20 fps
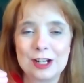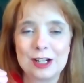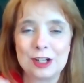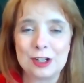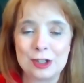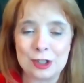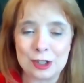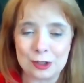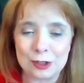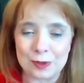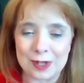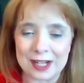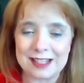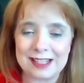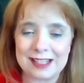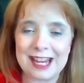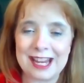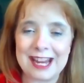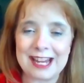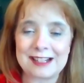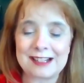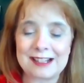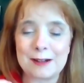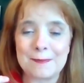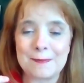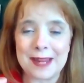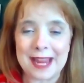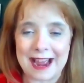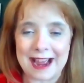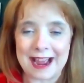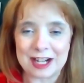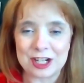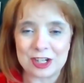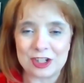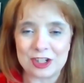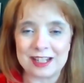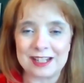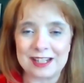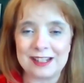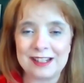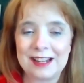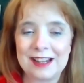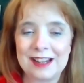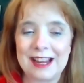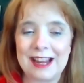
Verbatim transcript: do it. Take some action